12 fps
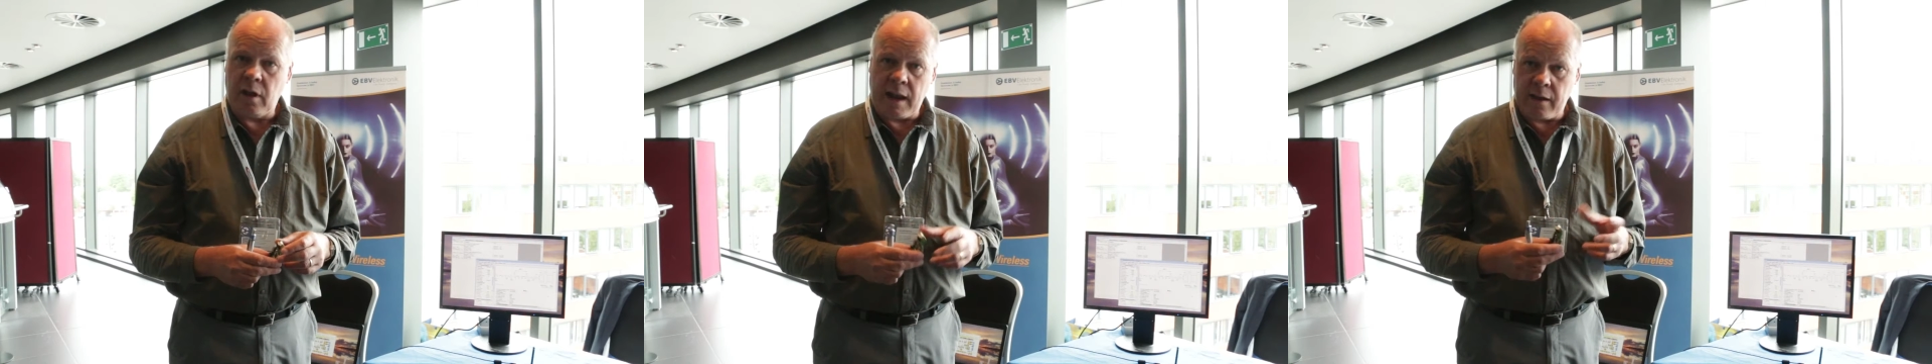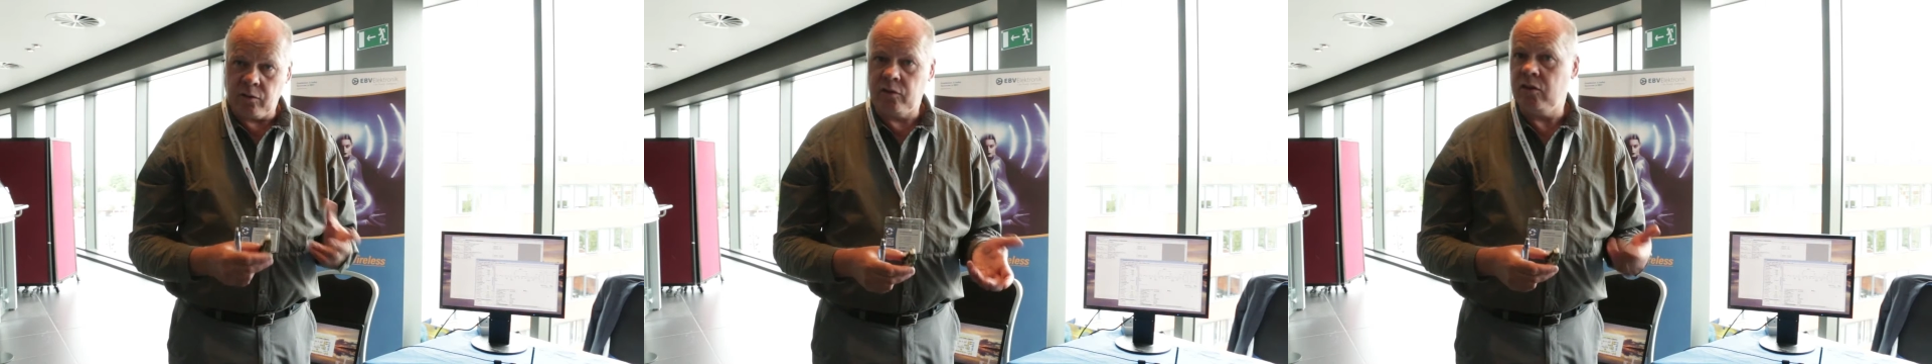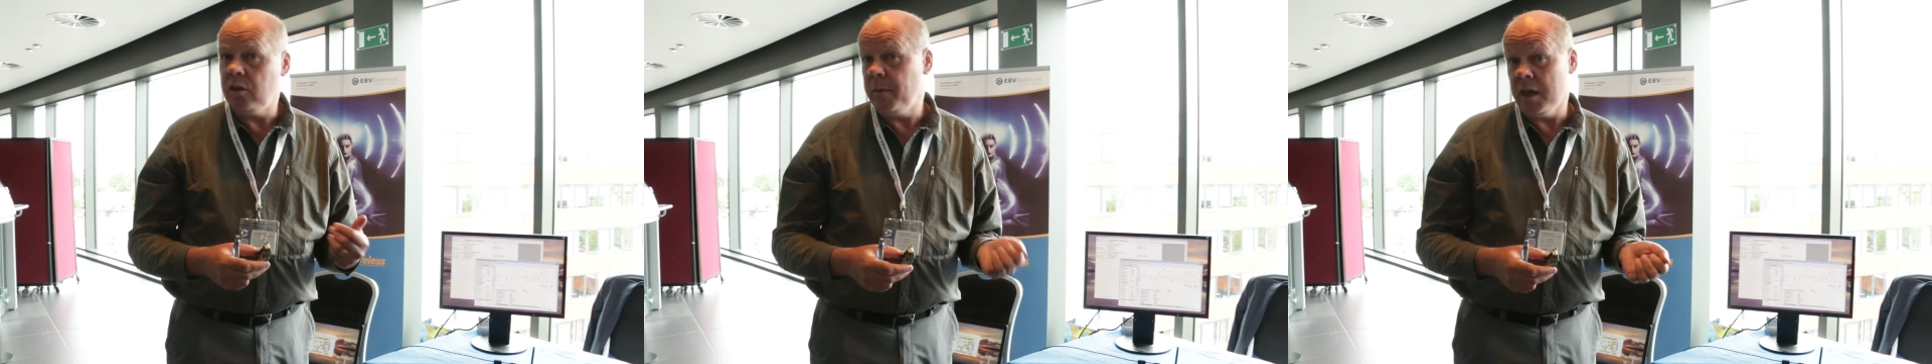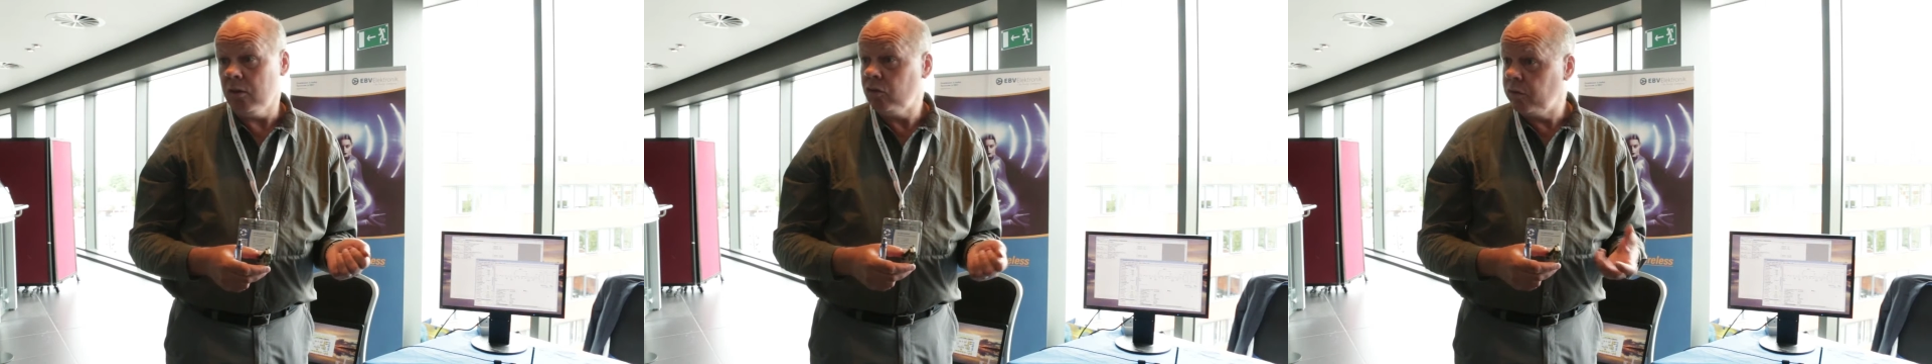allowed to be
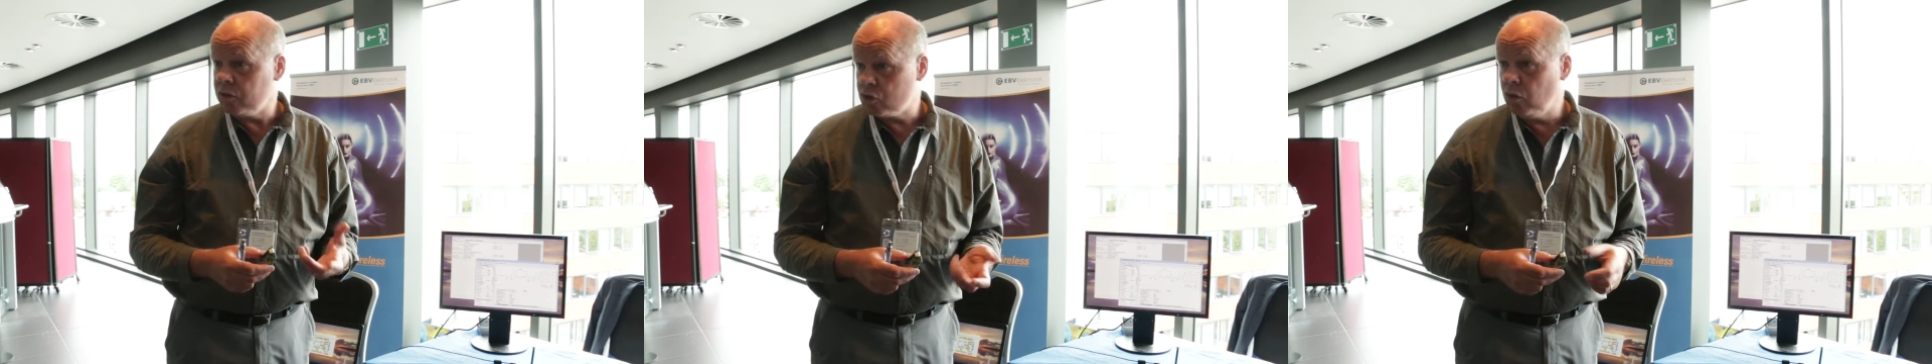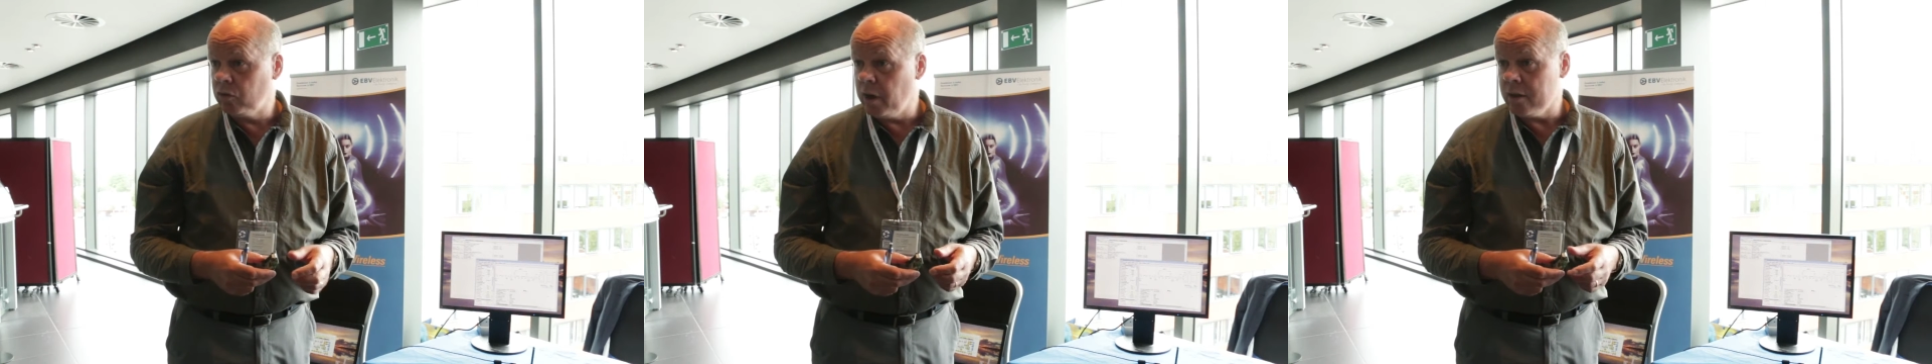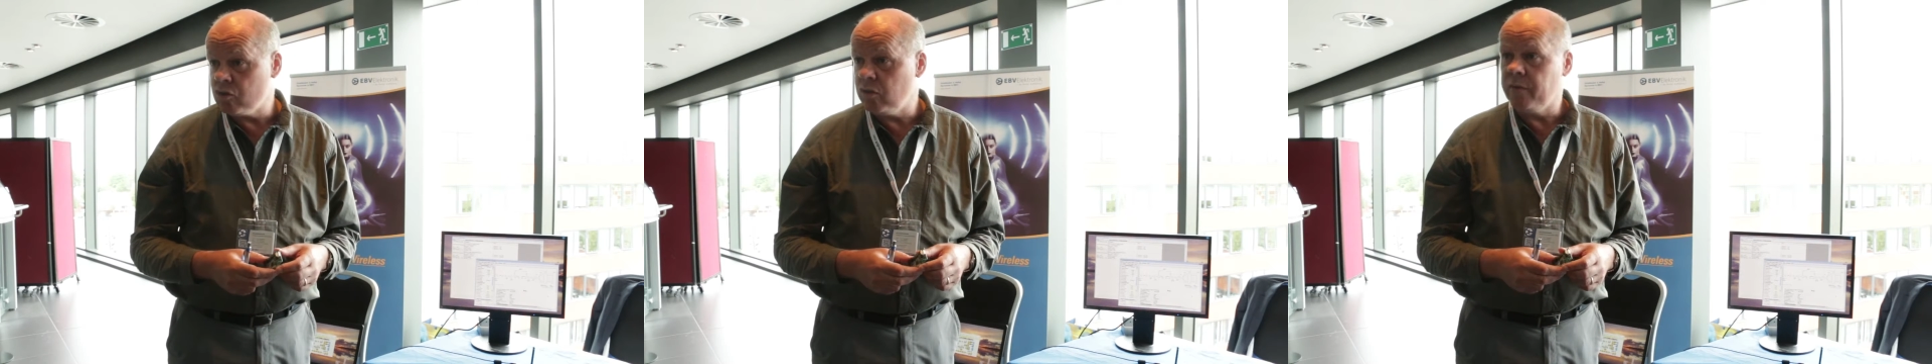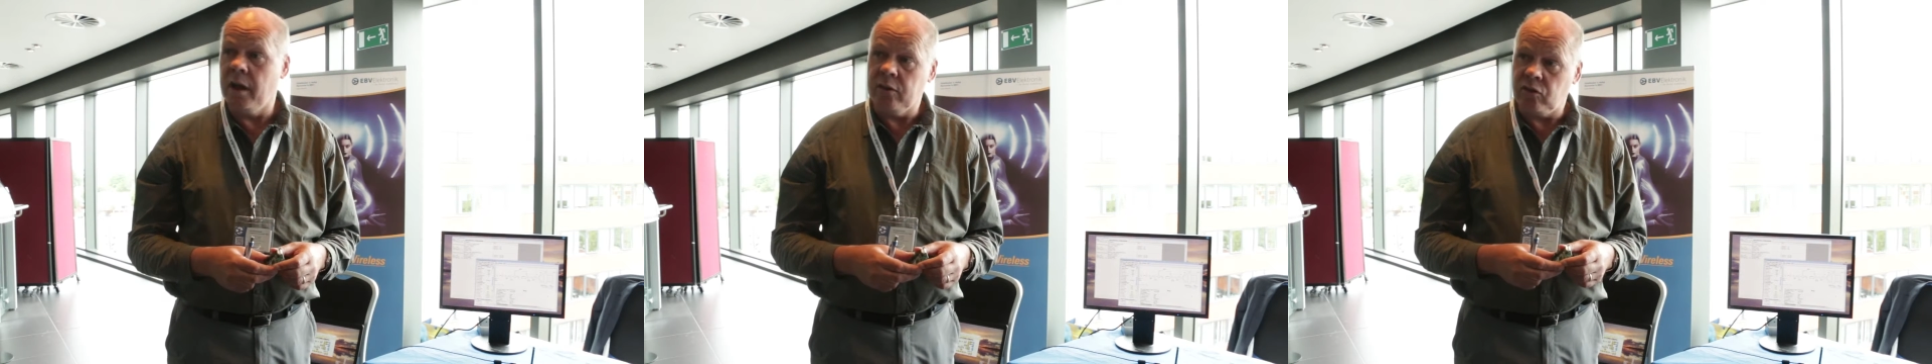used for short-range
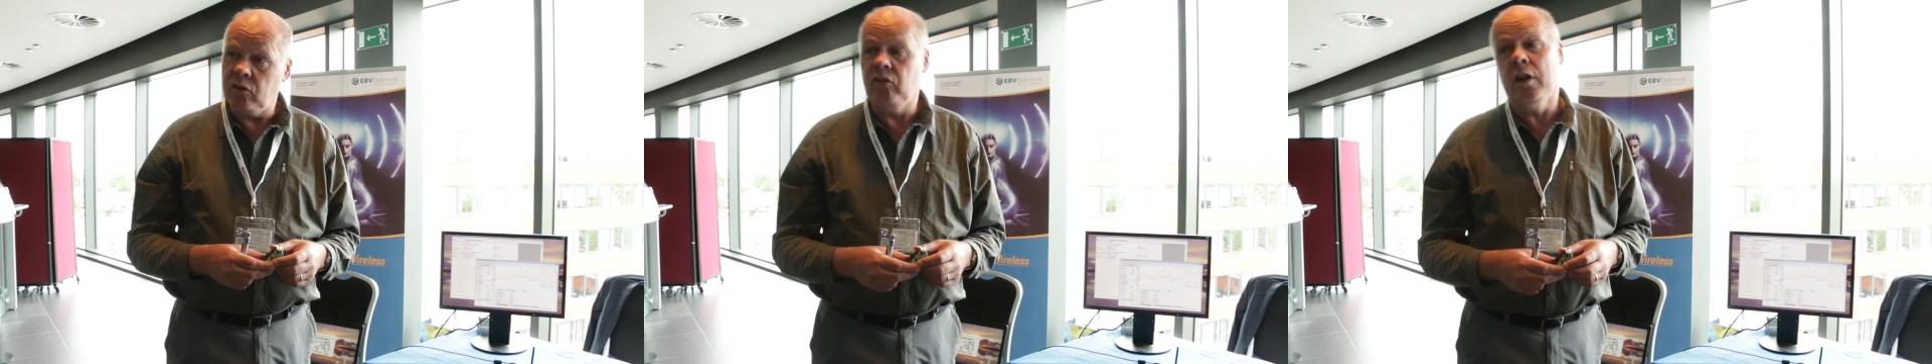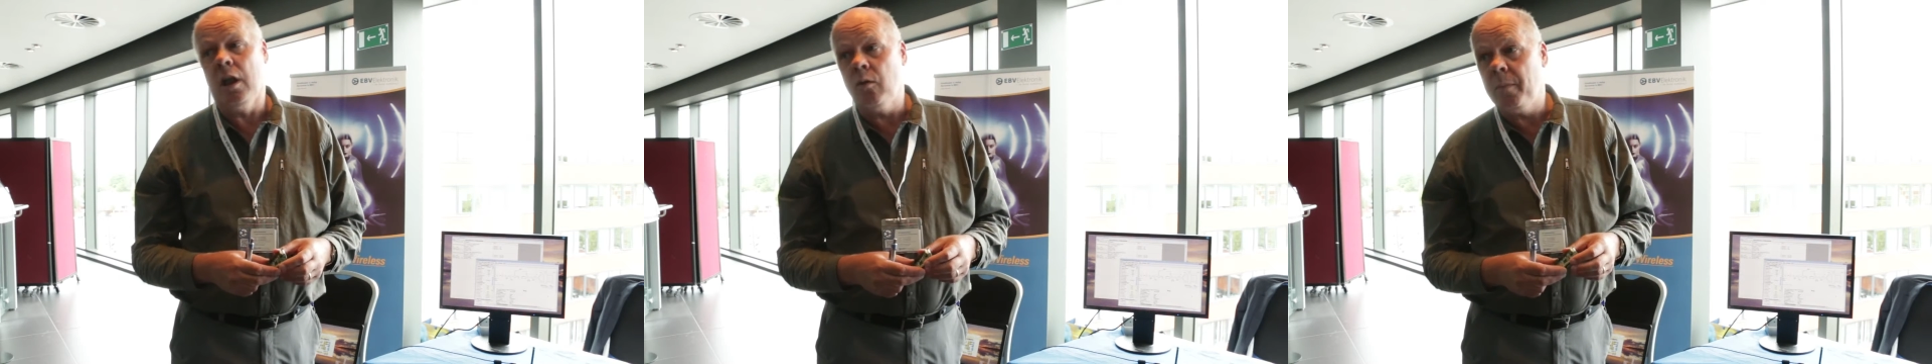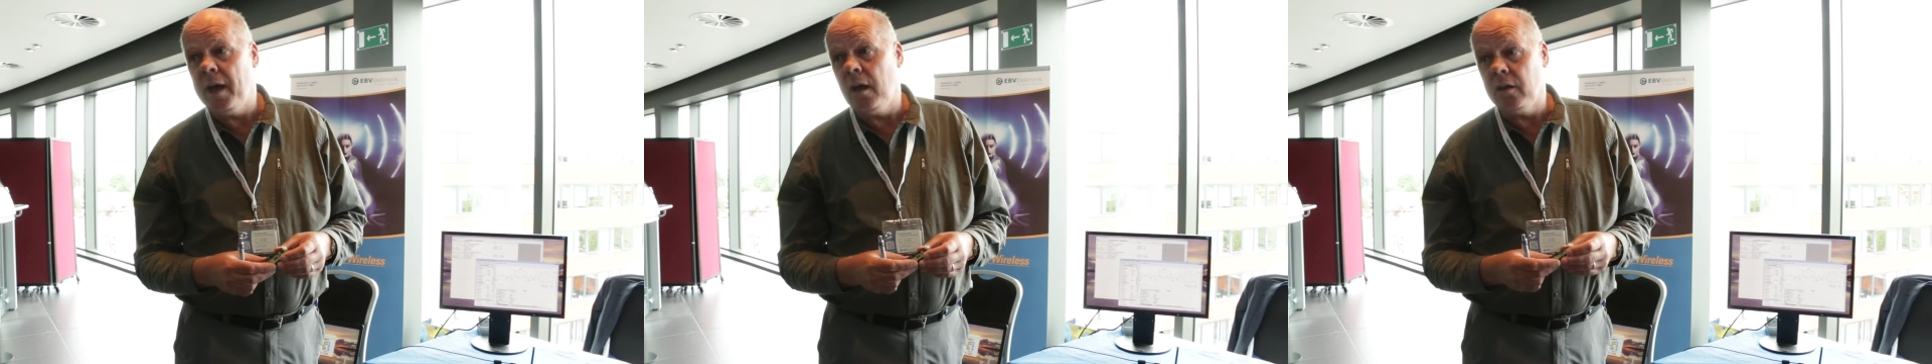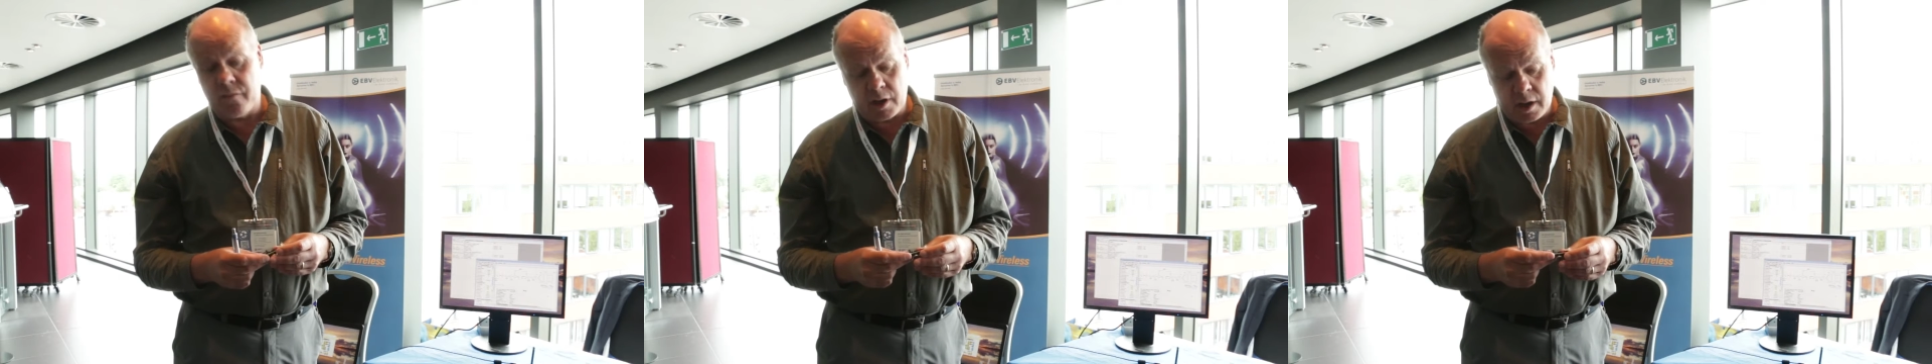devices and
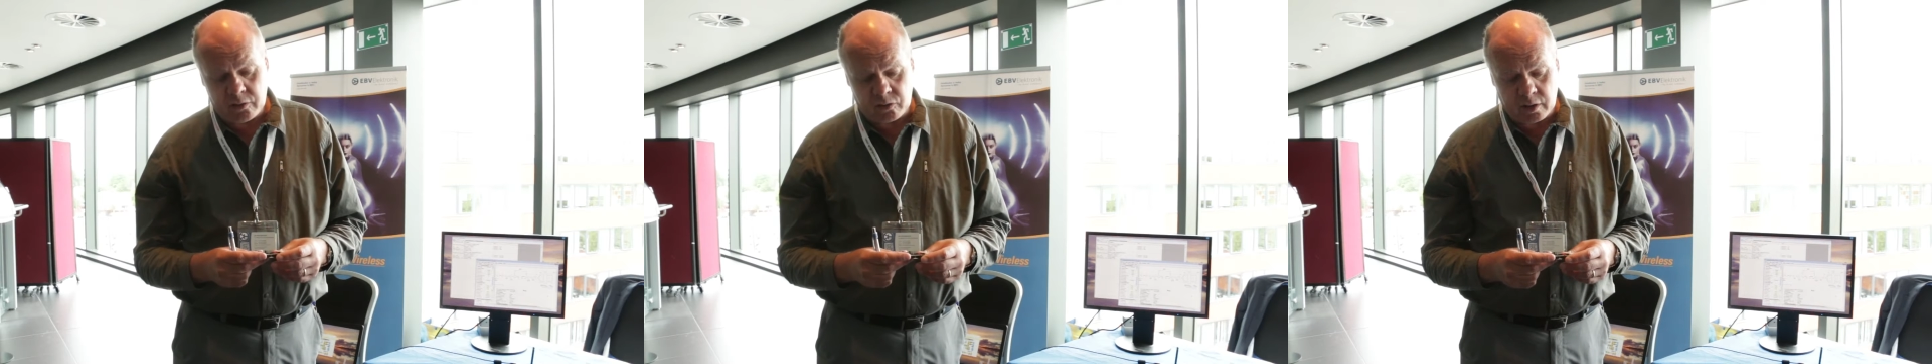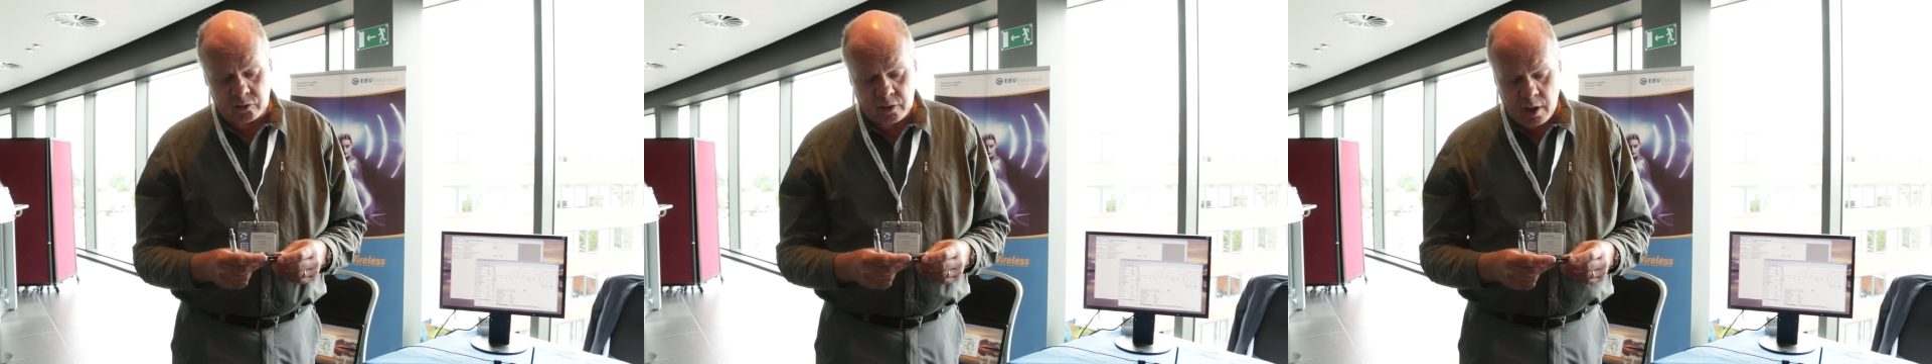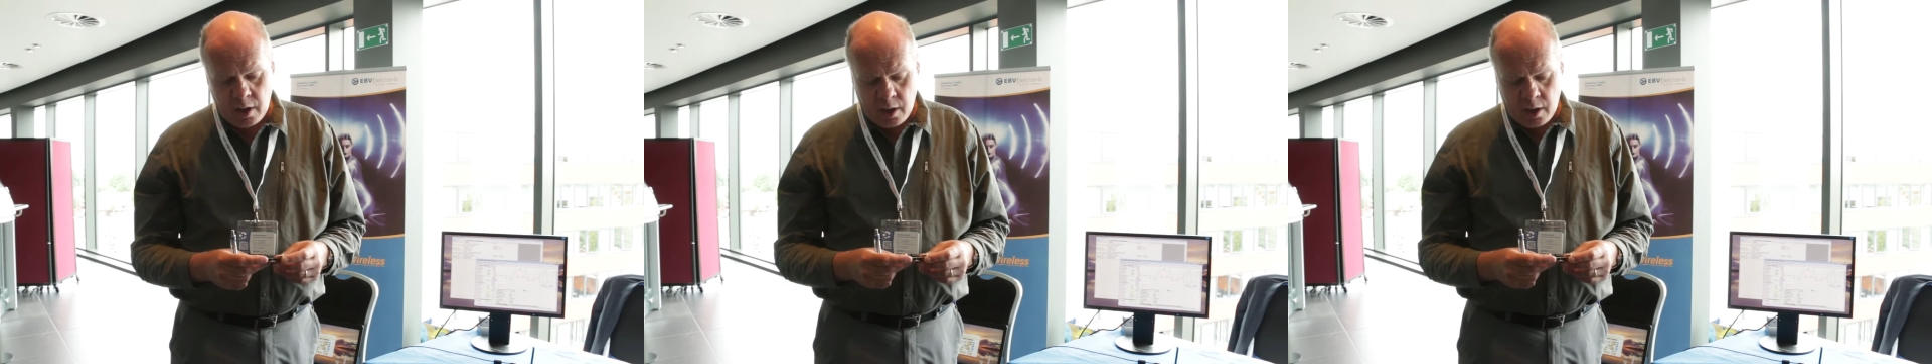low-power devices.